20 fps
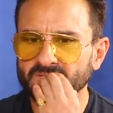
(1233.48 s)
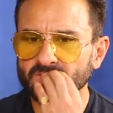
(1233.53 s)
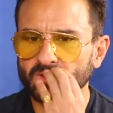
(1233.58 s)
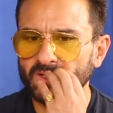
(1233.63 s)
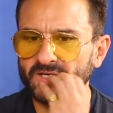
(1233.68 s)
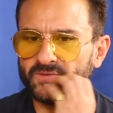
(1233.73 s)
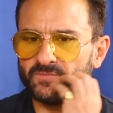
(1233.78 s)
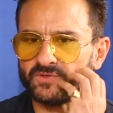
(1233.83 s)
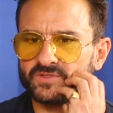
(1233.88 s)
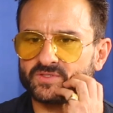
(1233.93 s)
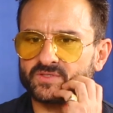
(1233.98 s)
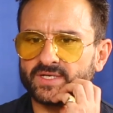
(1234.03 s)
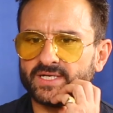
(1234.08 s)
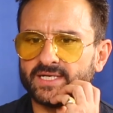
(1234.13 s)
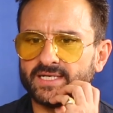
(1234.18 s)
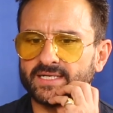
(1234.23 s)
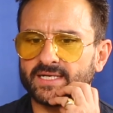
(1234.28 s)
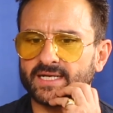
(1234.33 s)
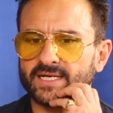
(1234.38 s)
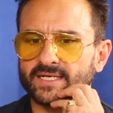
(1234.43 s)
Because Hollywood's
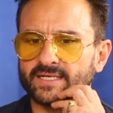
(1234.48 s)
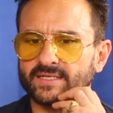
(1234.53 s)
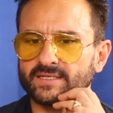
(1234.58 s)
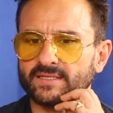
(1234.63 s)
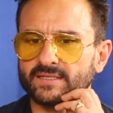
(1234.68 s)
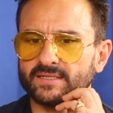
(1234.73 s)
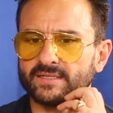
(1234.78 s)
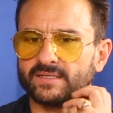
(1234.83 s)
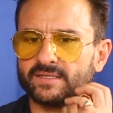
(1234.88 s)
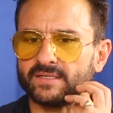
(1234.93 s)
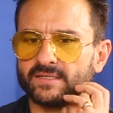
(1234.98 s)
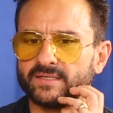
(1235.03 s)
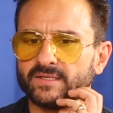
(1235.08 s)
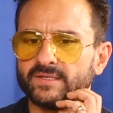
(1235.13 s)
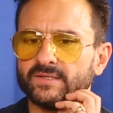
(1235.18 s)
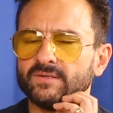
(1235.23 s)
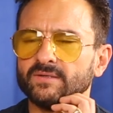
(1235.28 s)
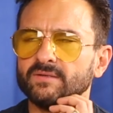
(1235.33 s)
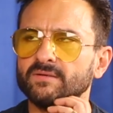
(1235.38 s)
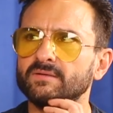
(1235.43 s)
really like,
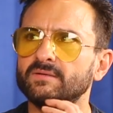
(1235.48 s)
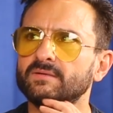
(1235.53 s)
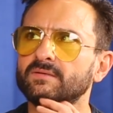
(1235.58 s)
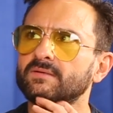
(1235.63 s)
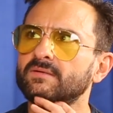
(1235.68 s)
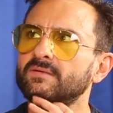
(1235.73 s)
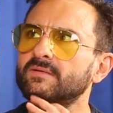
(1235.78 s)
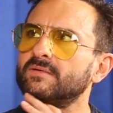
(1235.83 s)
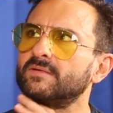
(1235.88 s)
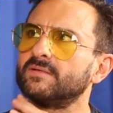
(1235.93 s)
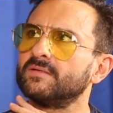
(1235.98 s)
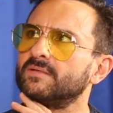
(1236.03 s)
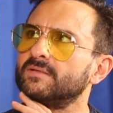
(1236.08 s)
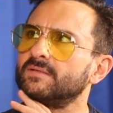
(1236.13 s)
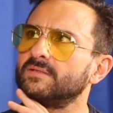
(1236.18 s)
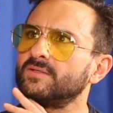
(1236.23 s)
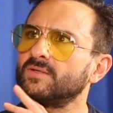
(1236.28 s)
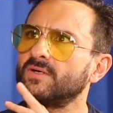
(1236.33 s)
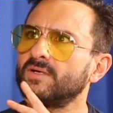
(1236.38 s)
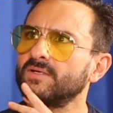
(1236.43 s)
you know,
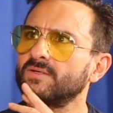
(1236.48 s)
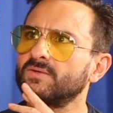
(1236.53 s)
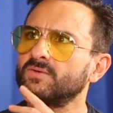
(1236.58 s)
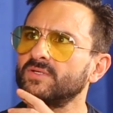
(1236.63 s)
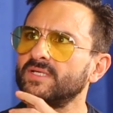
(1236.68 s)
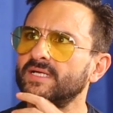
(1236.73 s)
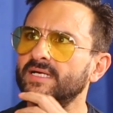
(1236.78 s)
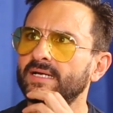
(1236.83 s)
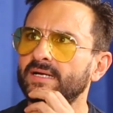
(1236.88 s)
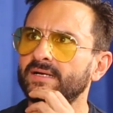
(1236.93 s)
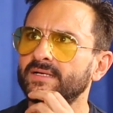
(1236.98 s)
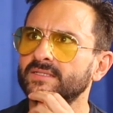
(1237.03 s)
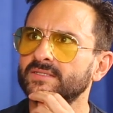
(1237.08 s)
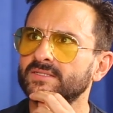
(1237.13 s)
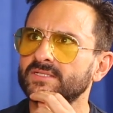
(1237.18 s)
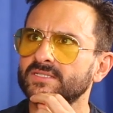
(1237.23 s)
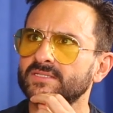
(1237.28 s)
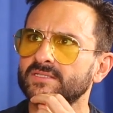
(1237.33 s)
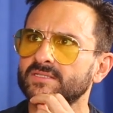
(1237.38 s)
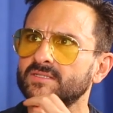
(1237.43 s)
you got to go there
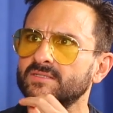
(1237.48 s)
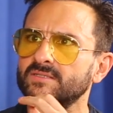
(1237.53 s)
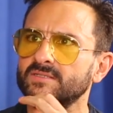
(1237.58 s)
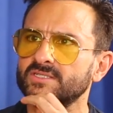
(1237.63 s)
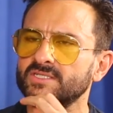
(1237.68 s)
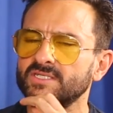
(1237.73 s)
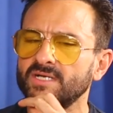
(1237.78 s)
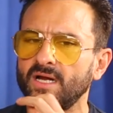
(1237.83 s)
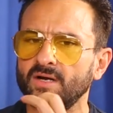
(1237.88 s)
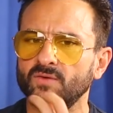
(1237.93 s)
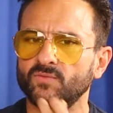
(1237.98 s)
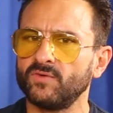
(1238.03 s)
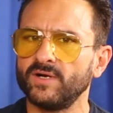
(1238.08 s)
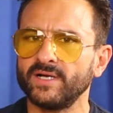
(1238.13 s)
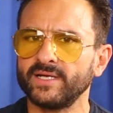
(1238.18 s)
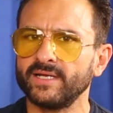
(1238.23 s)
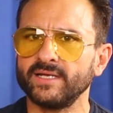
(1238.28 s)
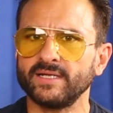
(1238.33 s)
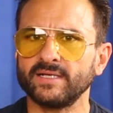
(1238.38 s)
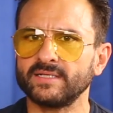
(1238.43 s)
and just start
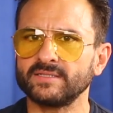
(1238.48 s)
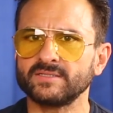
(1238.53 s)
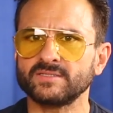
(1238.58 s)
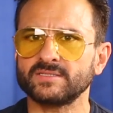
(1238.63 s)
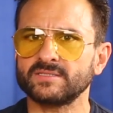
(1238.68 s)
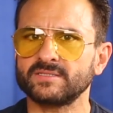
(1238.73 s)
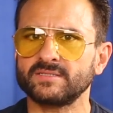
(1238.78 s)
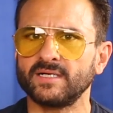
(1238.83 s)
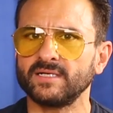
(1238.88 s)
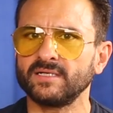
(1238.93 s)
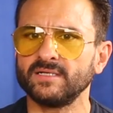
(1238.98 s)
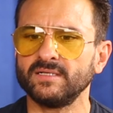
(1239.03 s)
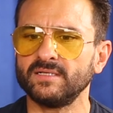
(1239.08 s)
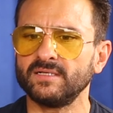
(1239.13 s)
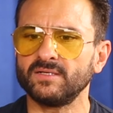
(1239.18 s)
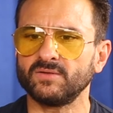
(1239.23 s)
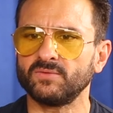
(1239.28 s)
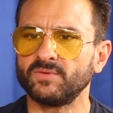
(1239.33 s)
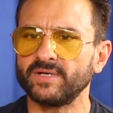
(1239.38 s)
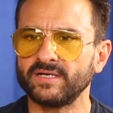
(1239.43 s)
working and
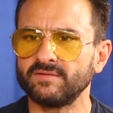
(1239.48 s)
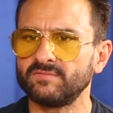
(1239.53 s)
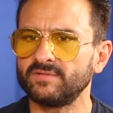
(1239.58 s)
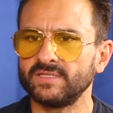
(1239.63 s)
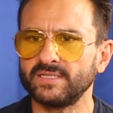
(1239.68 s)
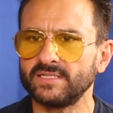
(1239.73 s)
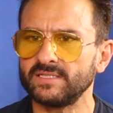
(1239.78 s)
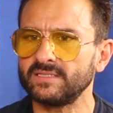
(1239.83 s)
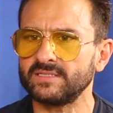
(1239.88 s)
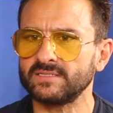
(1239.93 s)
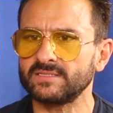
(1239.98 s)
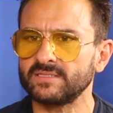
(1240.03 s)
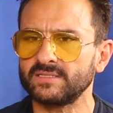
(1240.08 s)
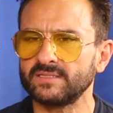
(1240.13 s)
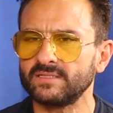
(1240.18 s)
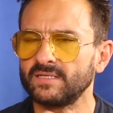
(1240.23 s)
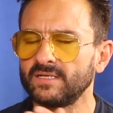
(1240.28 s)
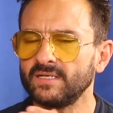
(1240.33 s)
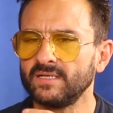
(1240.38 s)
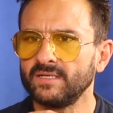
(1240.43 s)
struggle or whatever it is
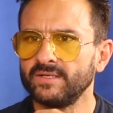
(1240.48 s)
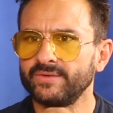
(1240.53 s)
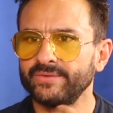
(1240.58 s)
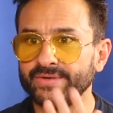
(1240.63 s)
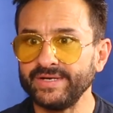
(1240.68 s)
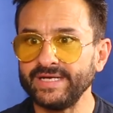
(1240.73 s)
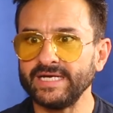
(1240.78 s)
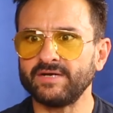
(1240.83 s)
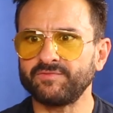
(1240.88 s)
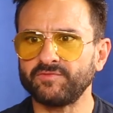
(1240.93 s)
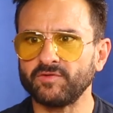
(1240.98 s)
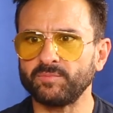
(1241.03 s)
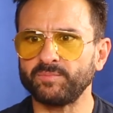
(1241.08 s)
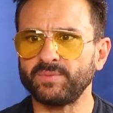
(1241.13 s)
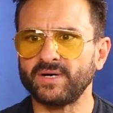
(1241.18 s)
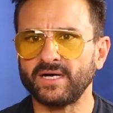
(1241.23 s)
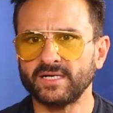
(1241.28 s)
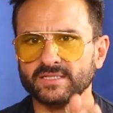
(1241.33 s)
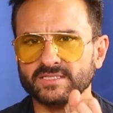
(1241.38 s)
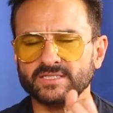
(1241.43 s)
and read for
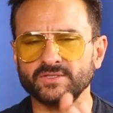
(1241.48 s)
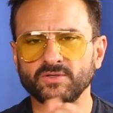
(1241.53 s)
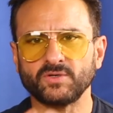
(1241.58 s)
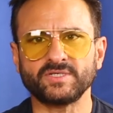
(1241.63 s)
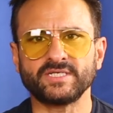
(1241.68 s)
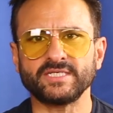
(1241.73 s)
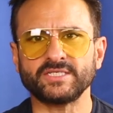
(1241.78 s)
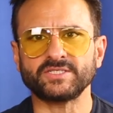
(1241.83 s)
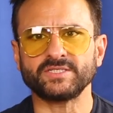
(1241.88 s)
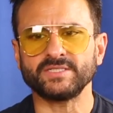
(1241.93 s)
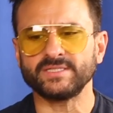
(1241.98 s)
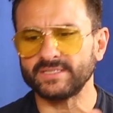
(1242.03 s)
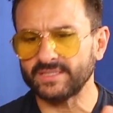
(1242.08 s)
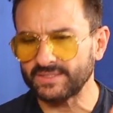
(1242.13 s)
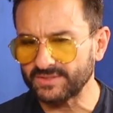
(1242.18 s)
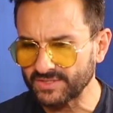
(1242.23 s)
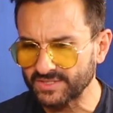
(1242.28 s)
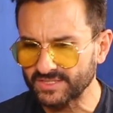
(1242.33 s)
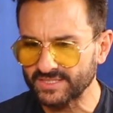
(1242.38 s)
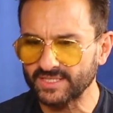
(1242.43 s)
parts and audition
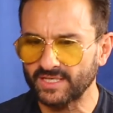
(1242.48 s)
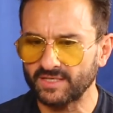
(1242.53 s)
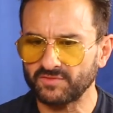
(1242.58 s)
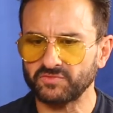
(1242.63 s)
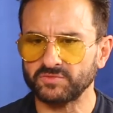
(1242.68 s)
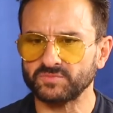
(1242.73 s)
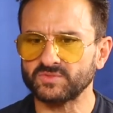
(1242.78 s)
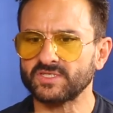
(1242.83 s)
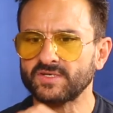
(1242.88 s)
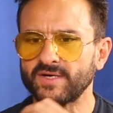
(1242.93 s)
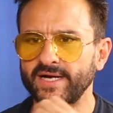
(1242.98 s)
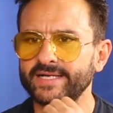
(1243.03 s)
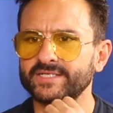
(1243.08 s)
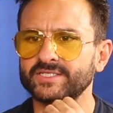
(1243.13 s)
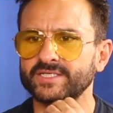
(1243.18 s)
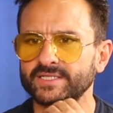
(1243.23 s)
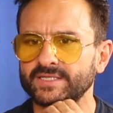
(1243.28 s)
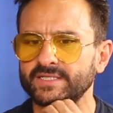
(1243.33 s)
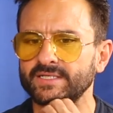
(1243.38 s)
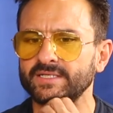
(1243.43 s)
and just start from scratch, I